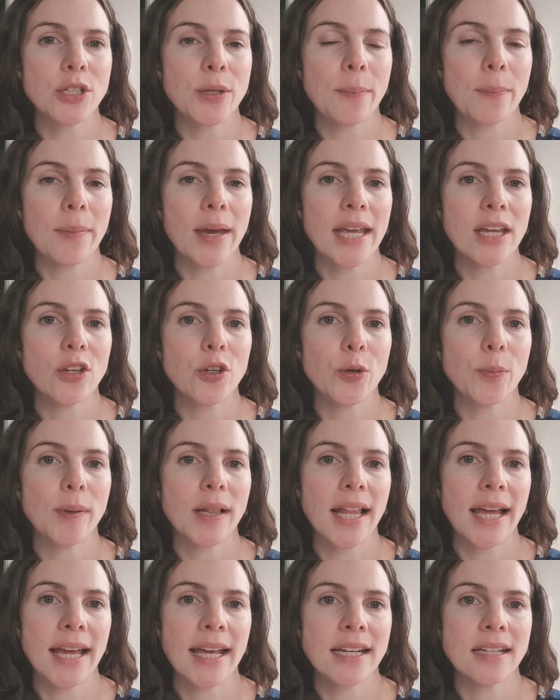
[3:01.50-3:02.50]
to make your
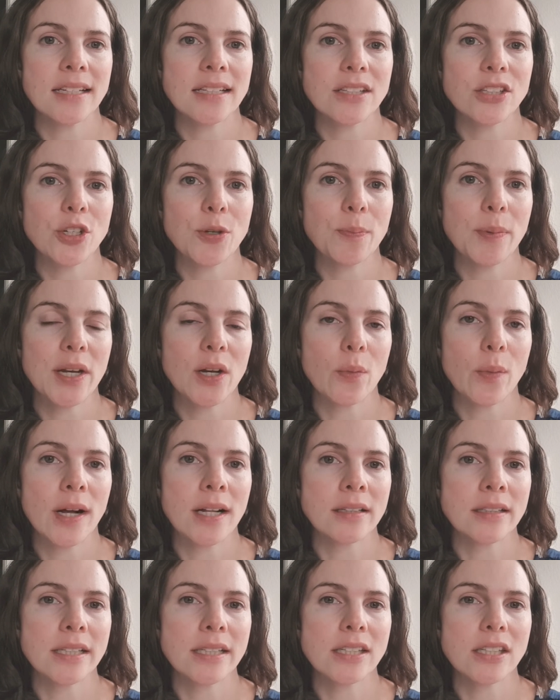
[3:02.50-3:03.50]
plan to better
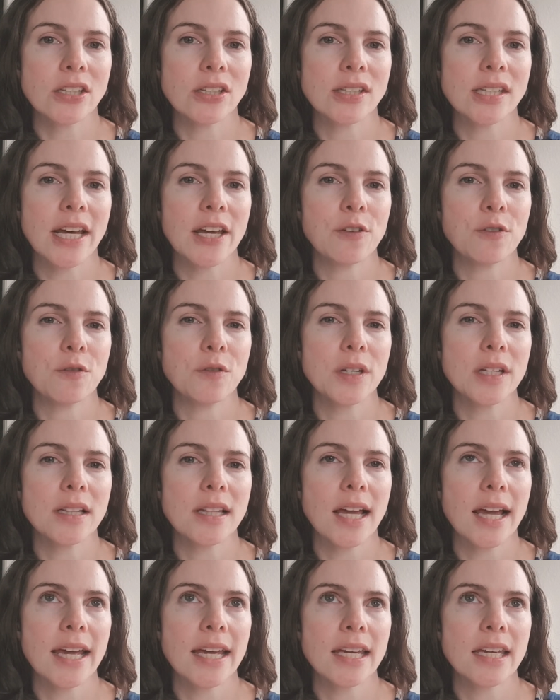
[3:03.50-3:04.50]
wellness. Because I feel
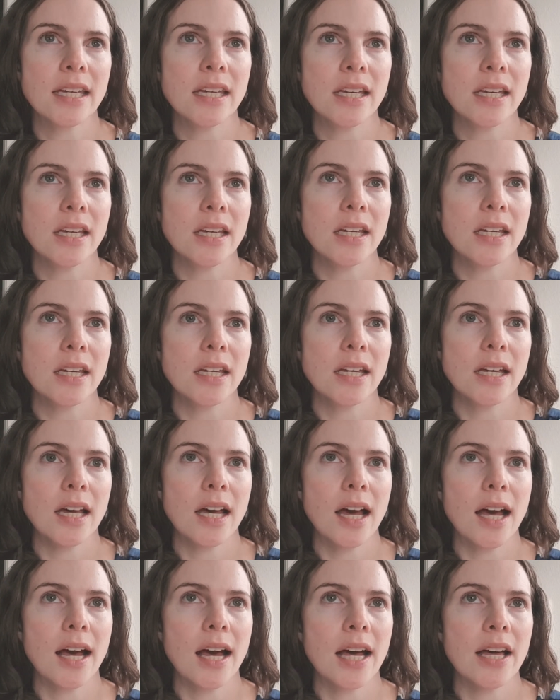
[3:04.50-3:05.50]
like
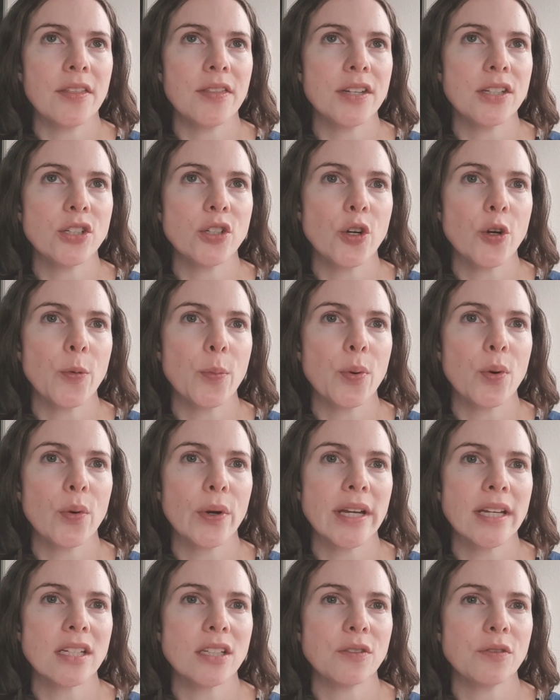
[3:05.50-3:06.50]
uh, there's no
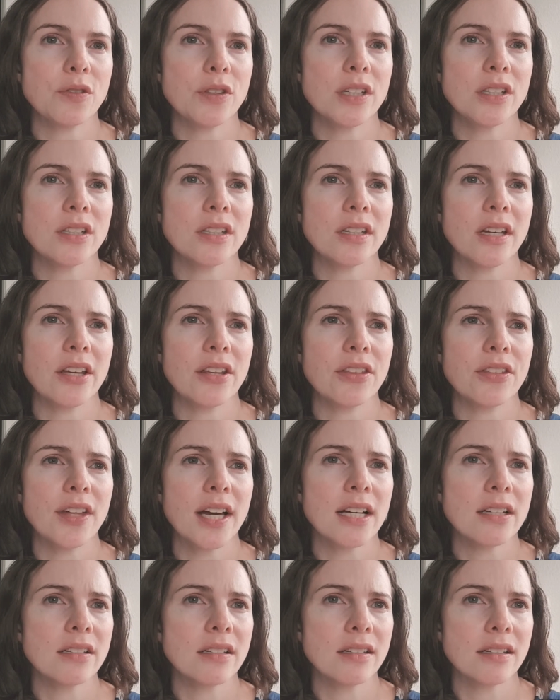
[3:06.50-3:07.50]
point, if there's a
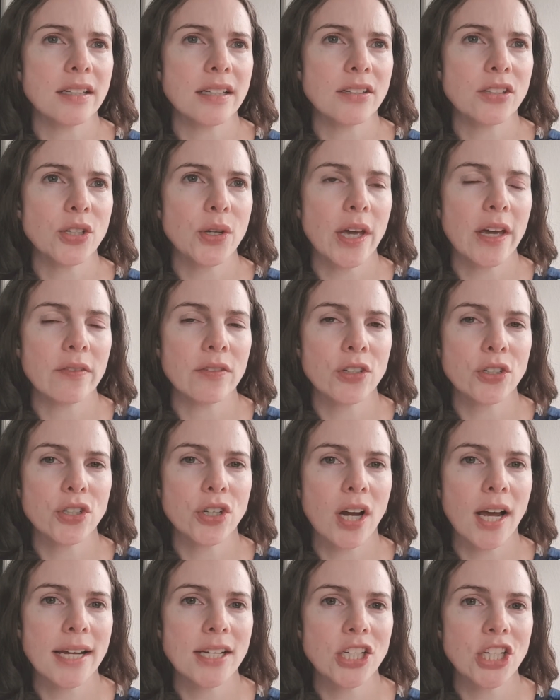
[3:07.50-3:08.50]
thousand things you haven't
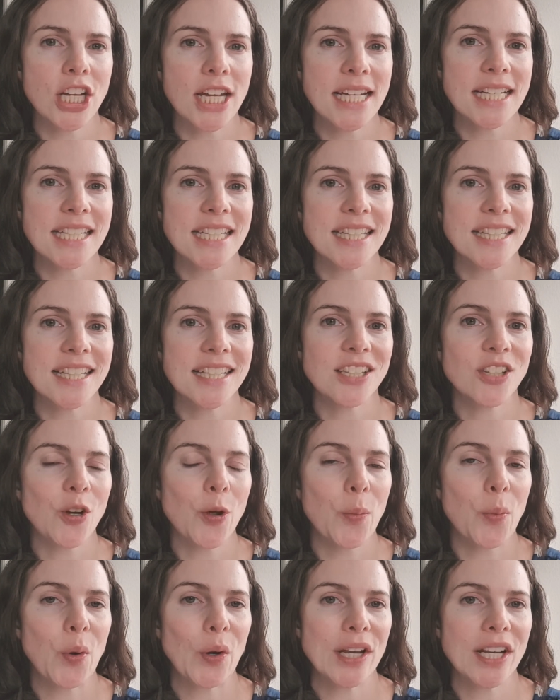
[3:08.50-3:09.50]
tried yet, there's
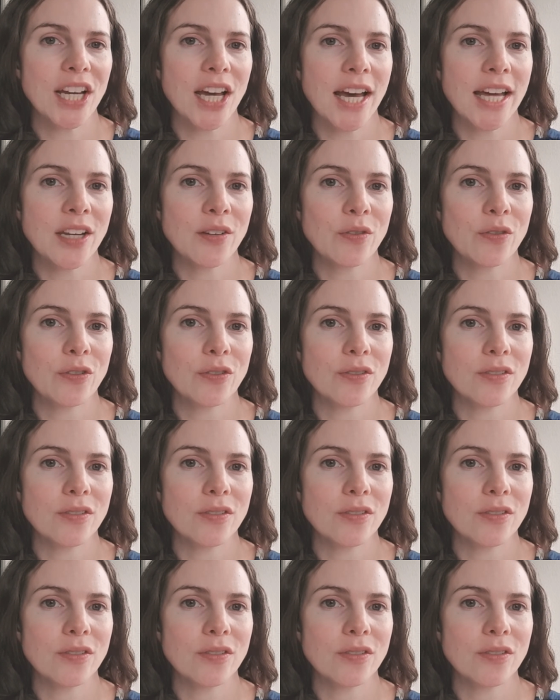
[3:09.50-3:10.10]
no point kind of